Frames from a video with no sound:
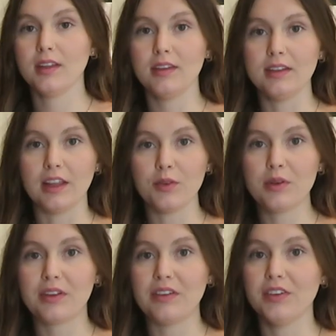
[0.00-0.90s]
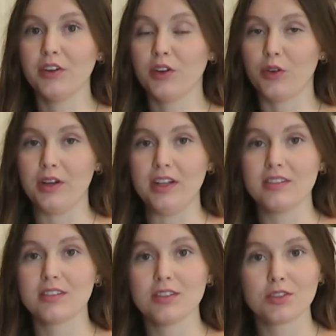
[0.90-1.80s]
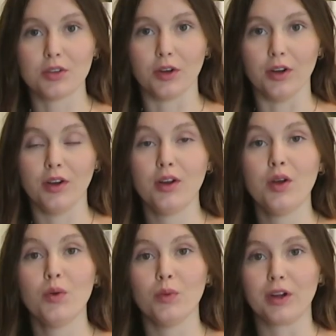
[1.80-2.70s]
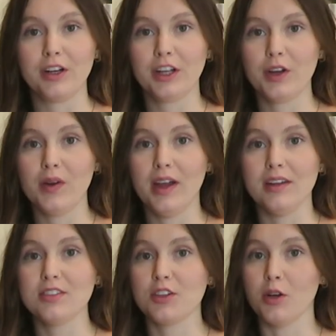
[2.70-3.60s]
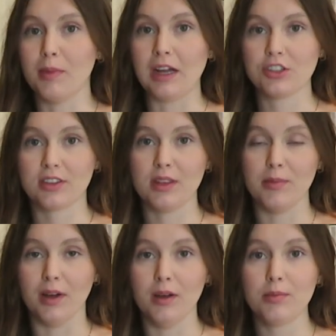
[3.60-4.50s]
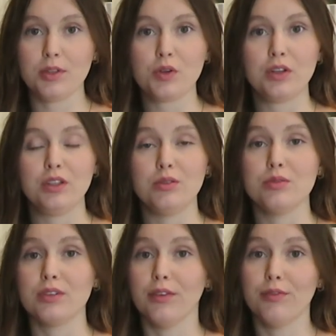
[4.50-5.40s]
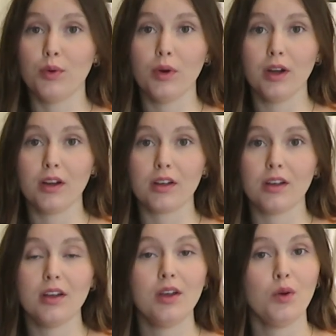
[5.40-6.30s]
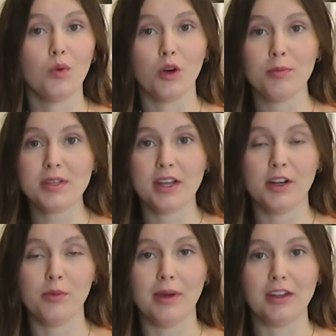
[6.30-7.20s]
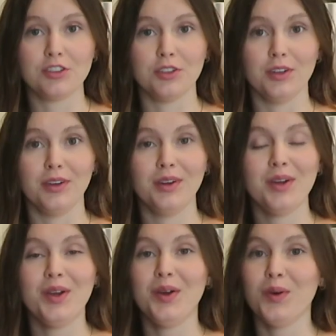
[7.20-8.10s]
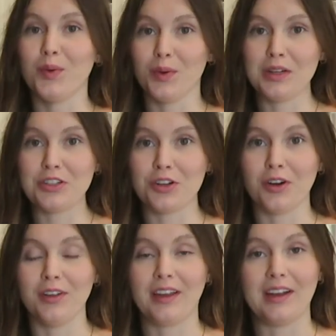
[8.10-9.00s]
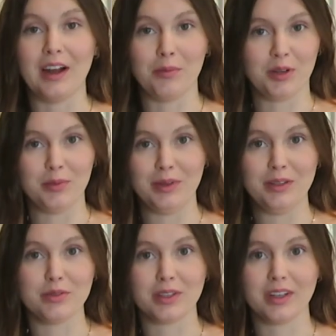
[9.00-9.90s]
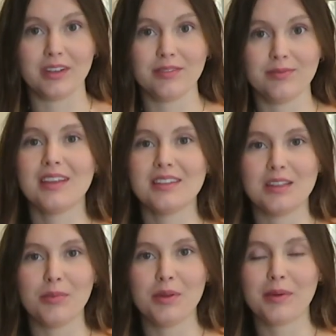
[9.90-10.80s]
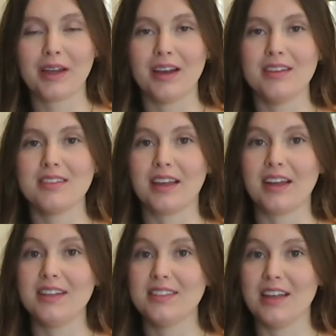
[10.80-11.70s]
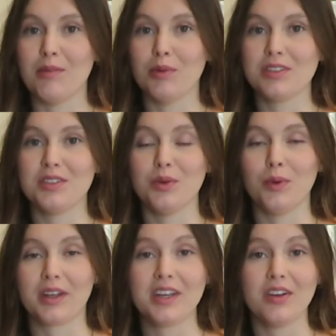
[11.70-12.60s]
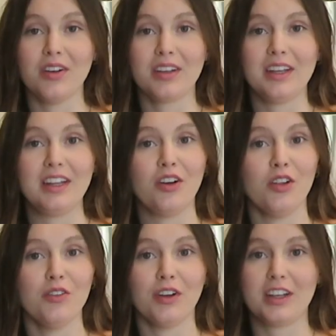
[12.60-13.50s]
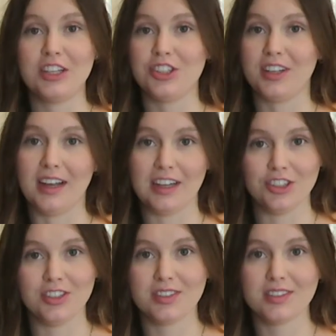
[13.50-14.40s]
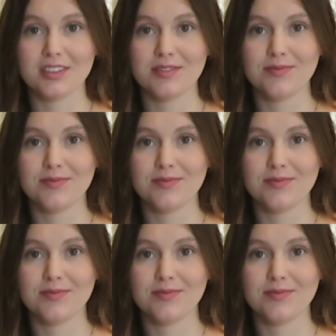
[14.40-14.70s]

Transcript: Now that we've given our ingredients a stir, we're going to go ahead and start mashing them up. You can use a fork or a potato masher or a jar like I'm going to be using. Simply because, like I said, we're still working on getting all of our kitchen gadgets.